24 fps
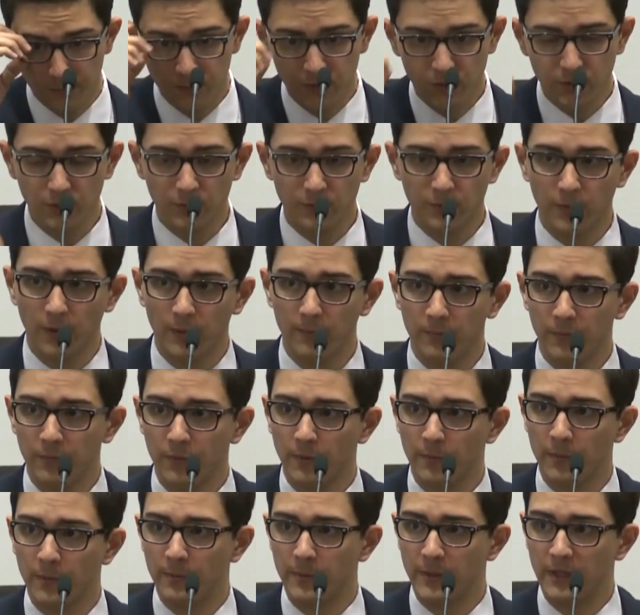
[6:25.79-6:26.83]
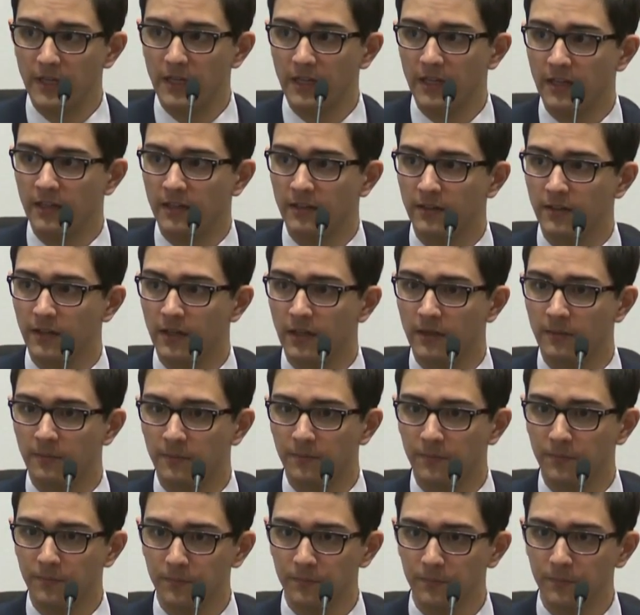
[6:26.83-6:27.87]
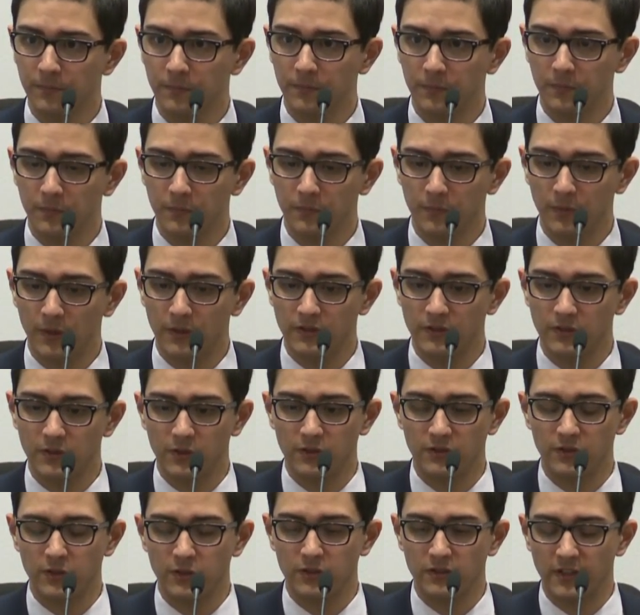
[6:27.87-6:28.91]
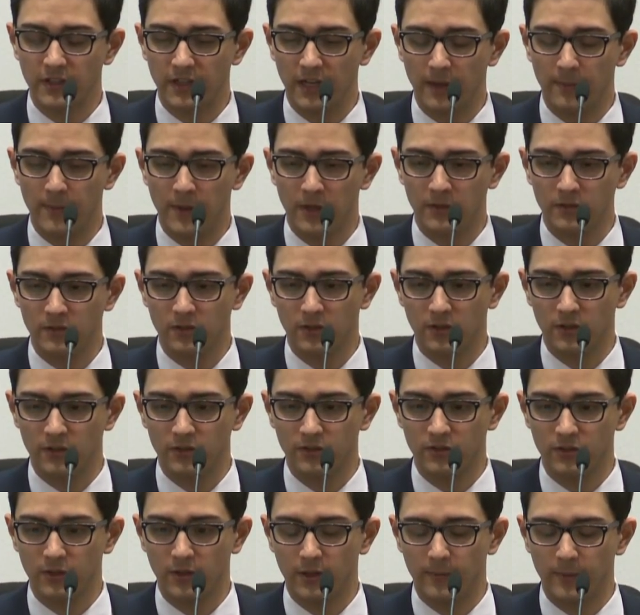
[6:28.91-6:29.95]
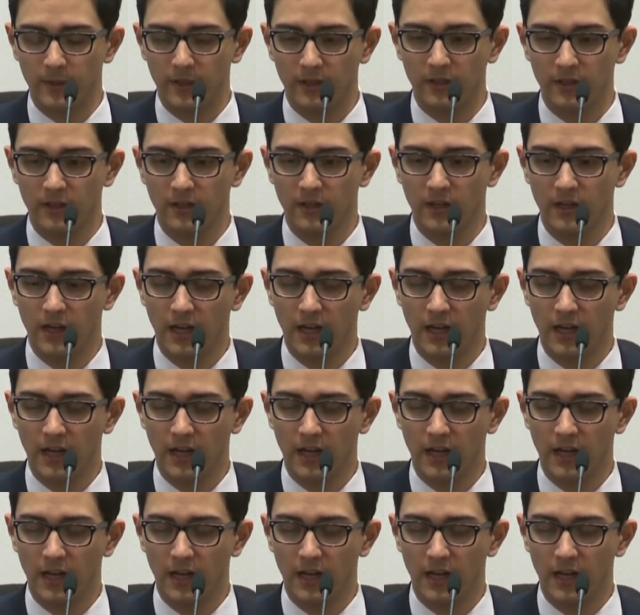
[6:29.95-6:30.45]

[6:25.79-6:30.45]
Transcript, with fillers: So from the beginning, as soon as they came out and started screaming,